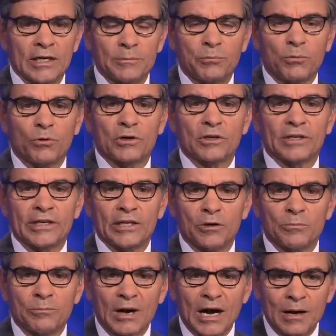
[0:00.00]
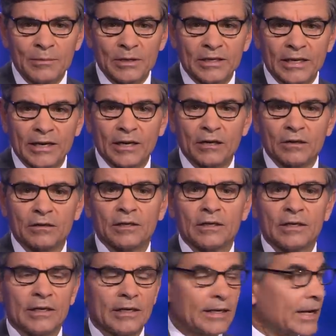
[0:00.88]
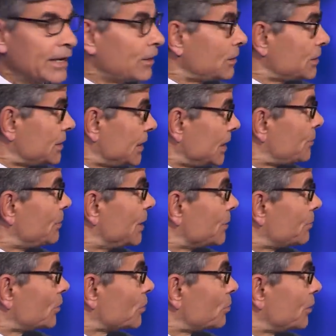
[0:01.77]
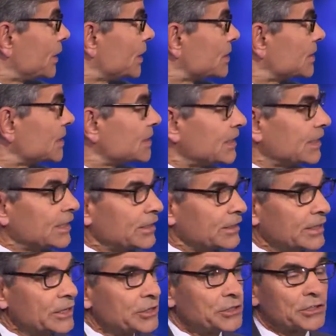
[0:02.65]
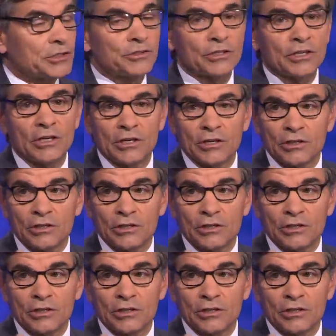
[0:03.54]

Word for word: importantly, Obamacare guaranteed people with pre-existing conditions